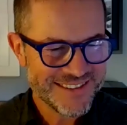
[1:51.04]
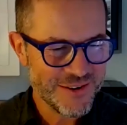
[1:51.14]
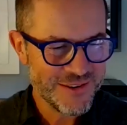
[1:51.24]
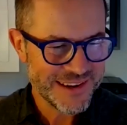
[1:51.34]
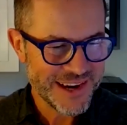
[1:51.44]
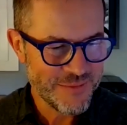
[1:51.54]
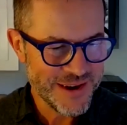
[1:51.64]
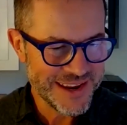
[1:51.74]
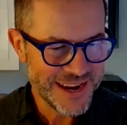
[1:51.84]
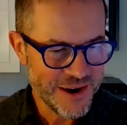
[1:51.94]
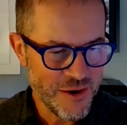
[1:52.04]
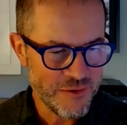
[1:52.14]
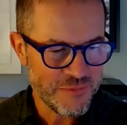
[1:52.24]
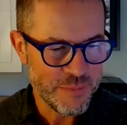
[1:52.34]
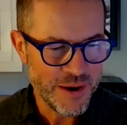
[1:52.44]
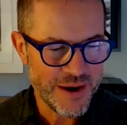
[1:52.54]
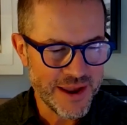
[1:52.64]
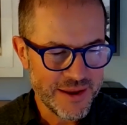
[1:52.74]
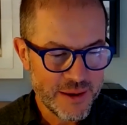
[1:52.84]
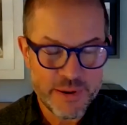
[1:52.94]
So can we kick off
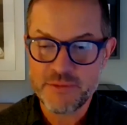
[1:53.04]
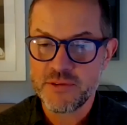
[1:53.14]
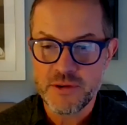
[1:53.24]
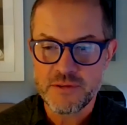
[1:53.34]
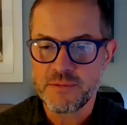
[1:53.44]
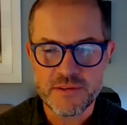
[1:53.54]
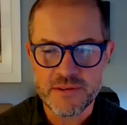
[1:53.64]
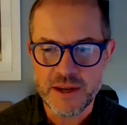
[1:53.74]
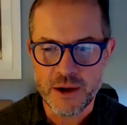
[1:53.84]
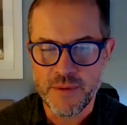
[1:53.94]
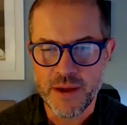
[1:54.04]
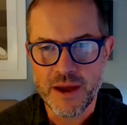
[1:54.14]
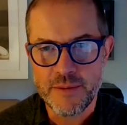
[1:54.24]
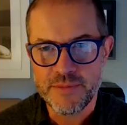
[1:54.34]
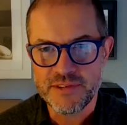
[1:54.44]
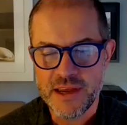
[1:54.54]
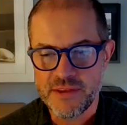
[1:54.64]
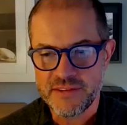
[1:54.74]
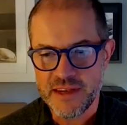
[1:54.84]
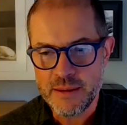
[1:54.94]
by perhaps you
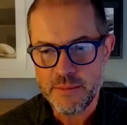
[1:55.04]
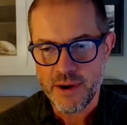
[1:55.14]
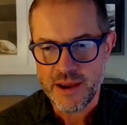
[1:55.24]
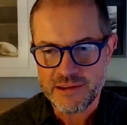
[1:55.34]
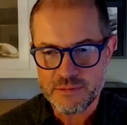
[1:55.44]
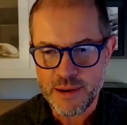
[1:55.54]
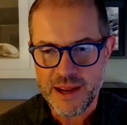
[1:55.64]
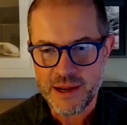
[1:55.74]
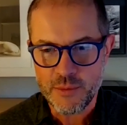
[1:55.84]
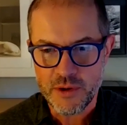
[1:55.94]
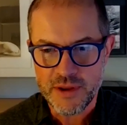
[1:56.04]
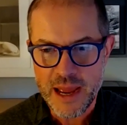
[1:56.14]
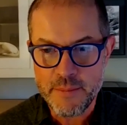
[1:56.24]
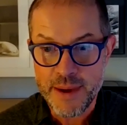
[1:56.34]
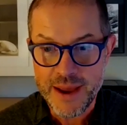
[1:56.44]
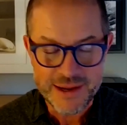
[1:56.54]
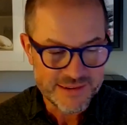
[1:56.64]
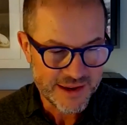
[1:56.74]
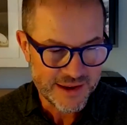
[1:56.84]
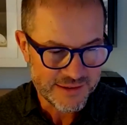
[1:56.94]
set the scene by explaining what
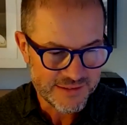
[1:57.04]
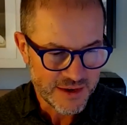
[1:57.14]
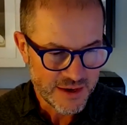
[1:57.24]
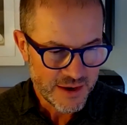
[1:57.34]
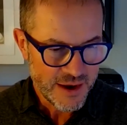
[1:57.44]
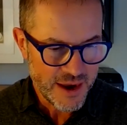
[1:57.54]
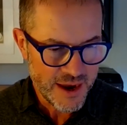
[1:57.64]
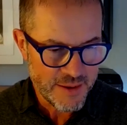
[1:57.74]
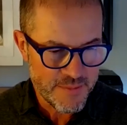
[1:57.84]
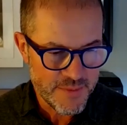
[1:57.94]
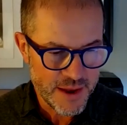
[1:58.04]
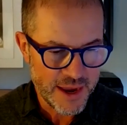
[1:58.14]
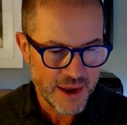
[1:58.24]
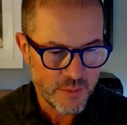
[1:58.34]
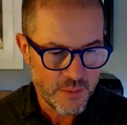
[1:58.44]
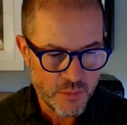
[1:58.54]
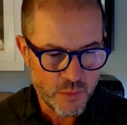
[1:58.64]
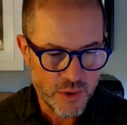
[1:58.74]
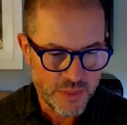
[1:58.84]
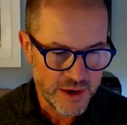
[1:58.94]
AMP8 is,
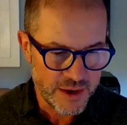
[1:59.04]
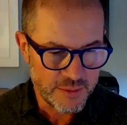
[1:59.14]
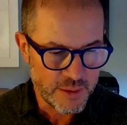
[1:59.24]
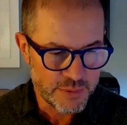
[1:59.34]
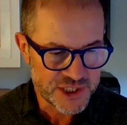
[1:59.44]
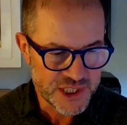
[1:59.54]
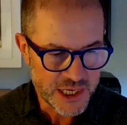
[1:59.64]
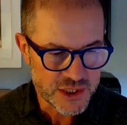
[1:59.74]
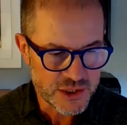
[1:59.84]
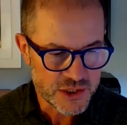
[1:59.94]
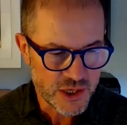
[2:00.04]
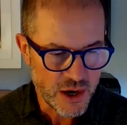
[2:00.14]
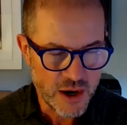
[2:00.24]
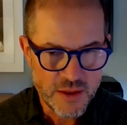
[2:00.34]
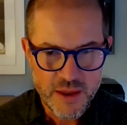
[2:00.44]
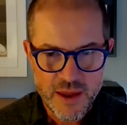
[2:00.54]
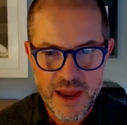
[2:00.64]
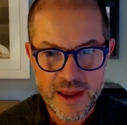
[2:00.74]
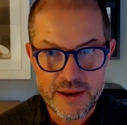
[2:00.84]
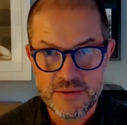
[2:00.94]
what the projections are,
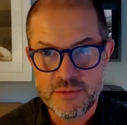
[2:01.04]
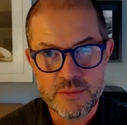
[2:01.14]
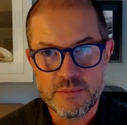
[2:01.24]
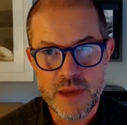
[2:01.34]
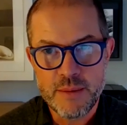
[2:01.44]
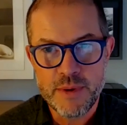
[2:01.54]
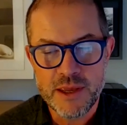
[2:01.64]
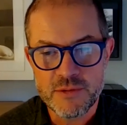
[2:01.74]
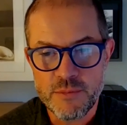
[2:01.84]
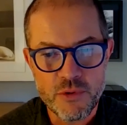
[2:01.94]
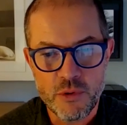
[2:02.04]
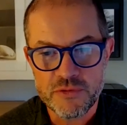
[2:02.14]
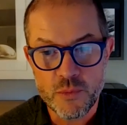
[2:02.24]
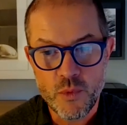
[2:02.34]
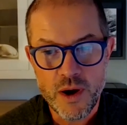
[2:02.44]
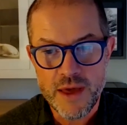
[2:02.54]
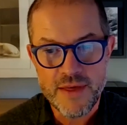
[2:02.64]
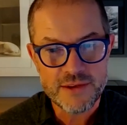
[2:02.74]
and maybe some thoughts on why